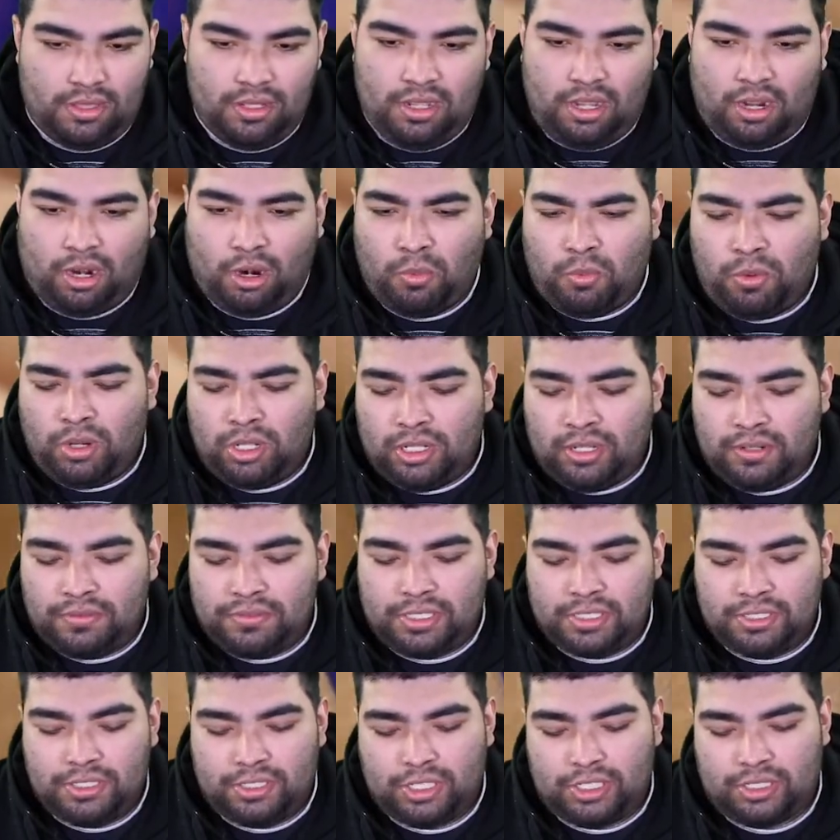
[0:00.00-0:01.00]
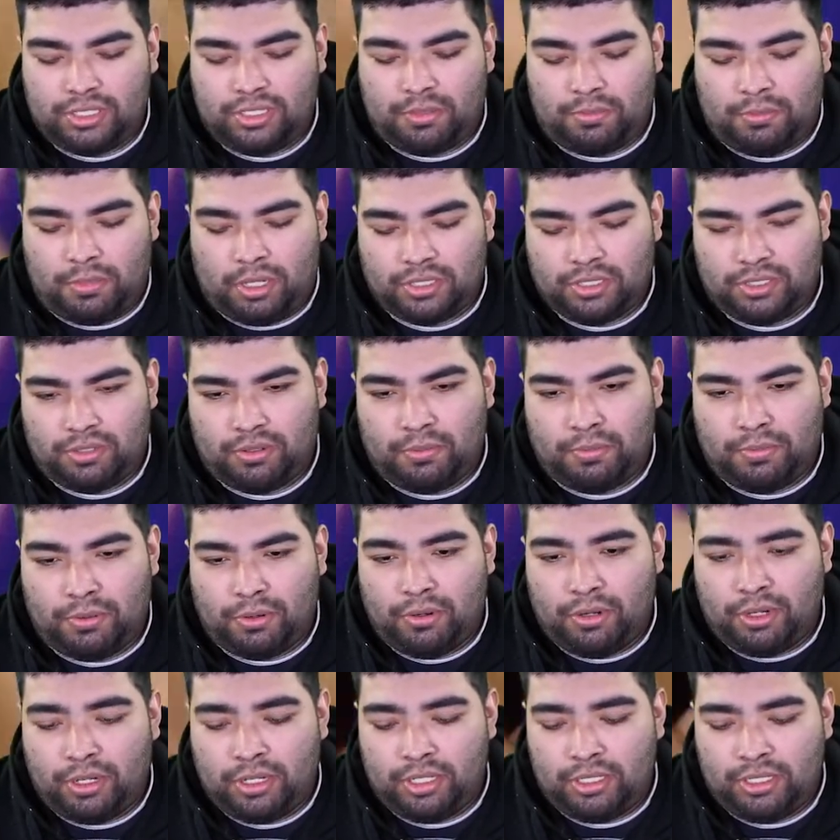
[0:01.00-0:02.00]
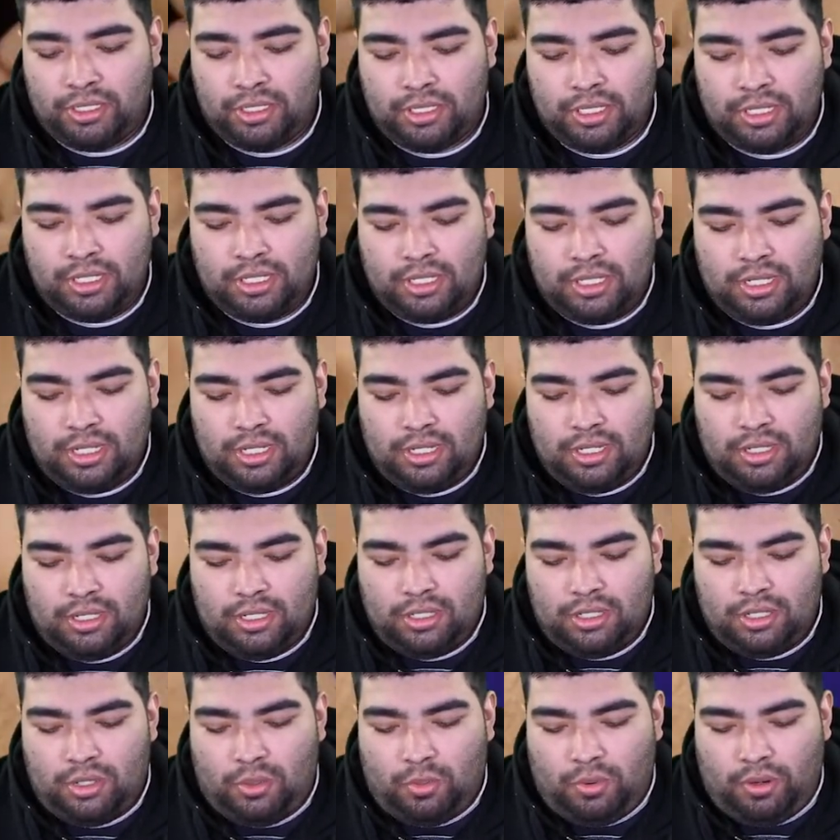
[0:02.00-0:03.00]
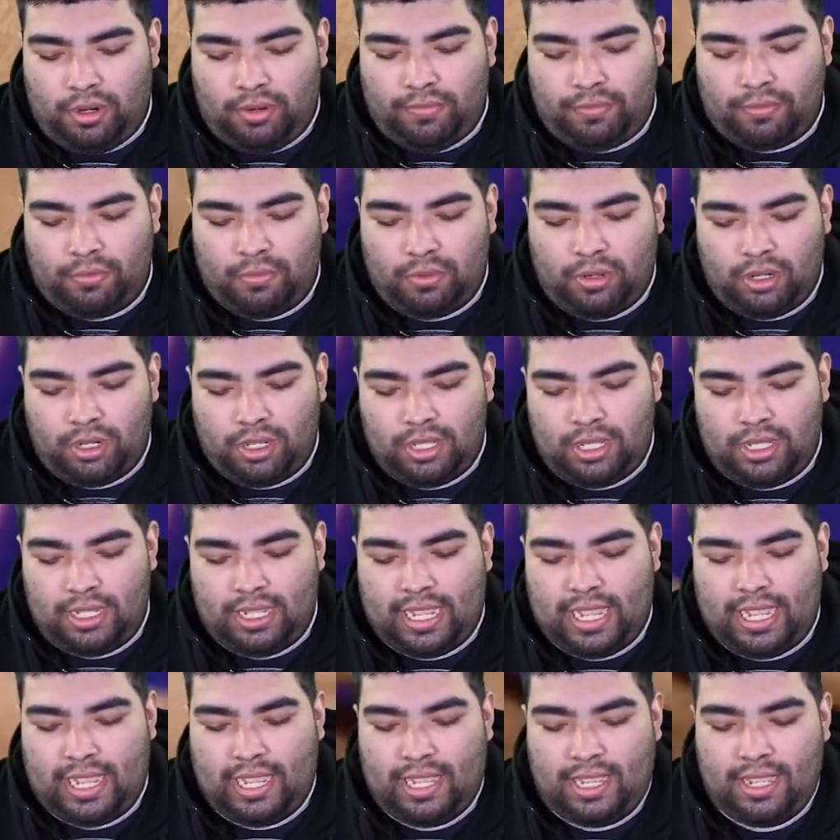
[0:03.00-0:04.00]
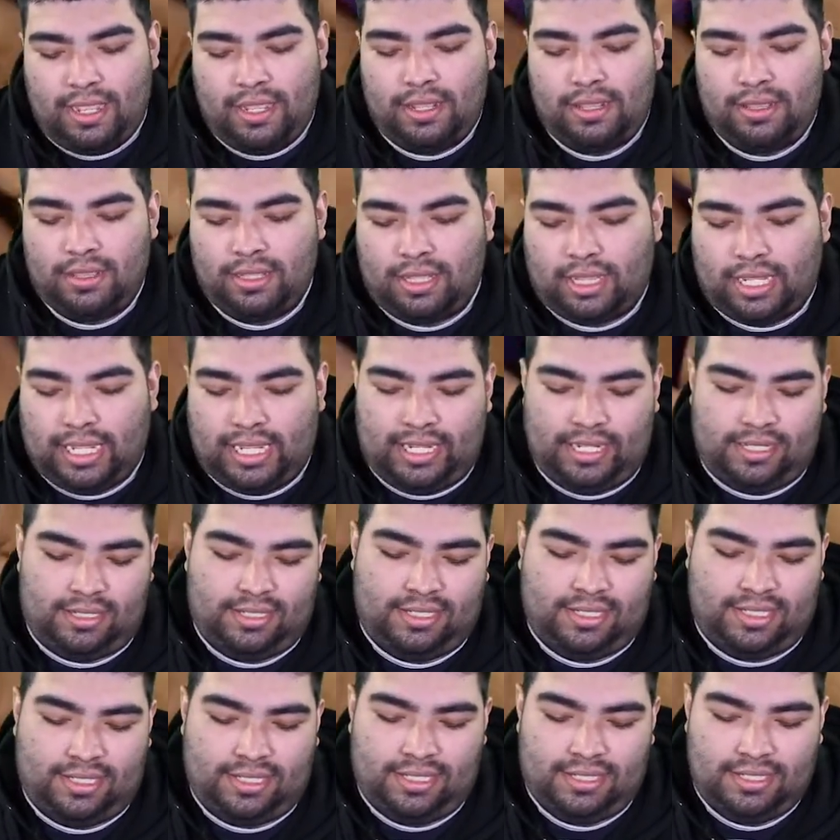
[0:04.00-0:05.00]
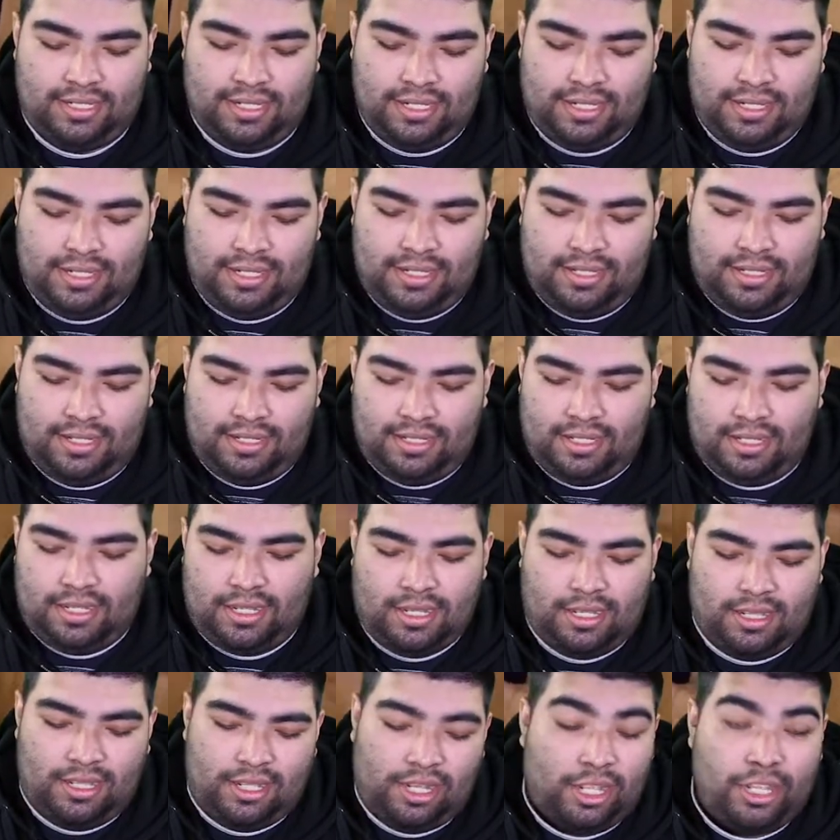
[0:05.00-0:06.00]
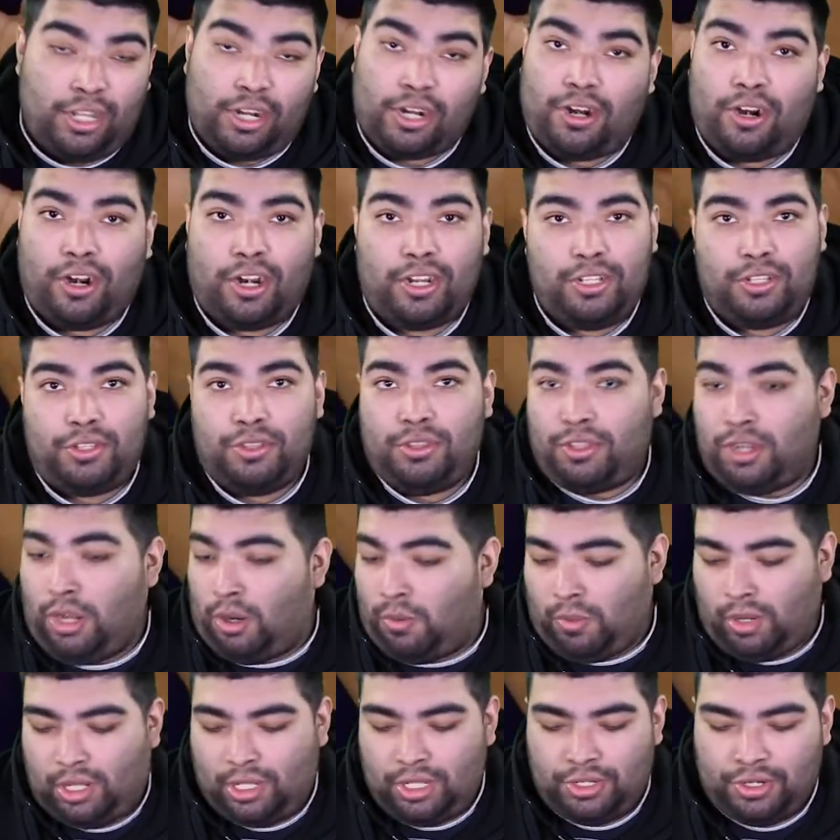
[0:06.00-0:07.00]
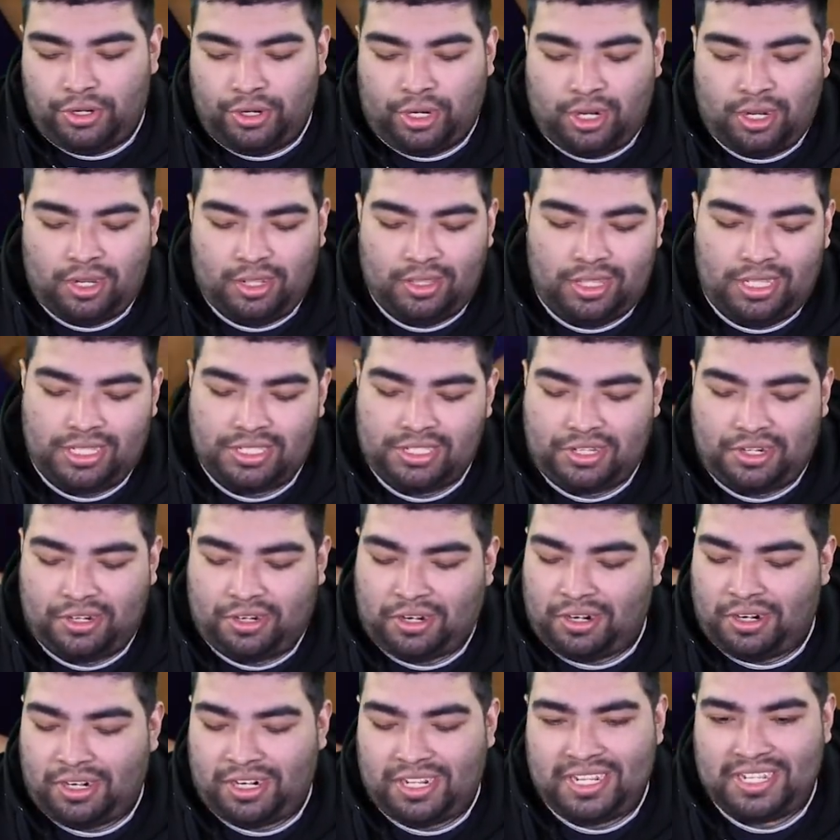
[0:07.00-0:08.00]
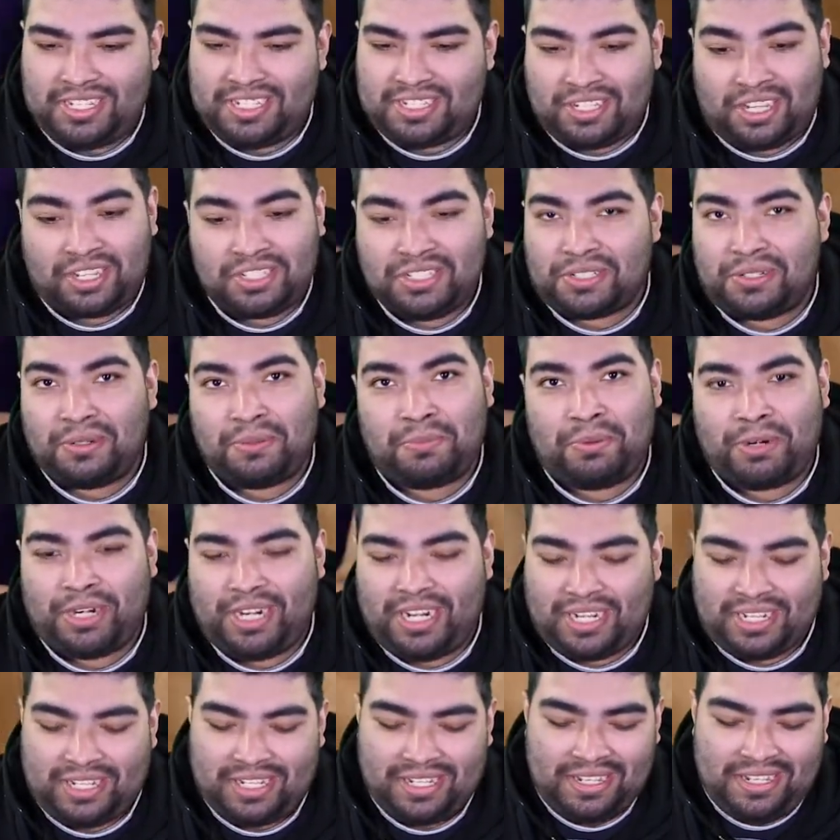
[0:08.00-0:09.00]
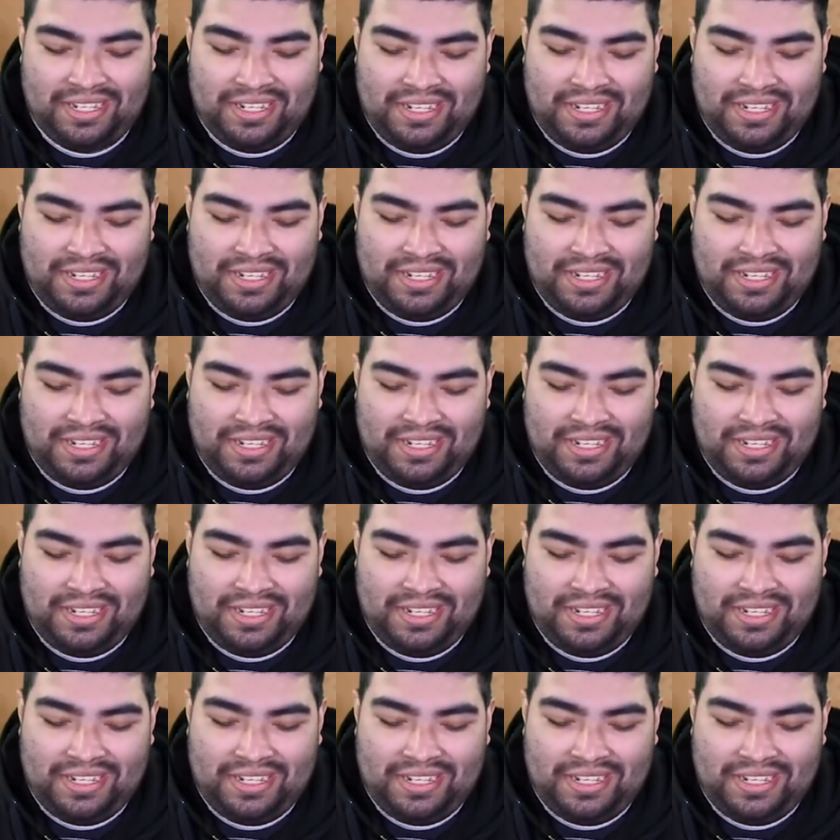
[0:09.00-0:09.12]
Our one-ups is just the Monster Reborn, the 1-for-1, and the Lance. The other card you don't want to draw, this card is also a brick.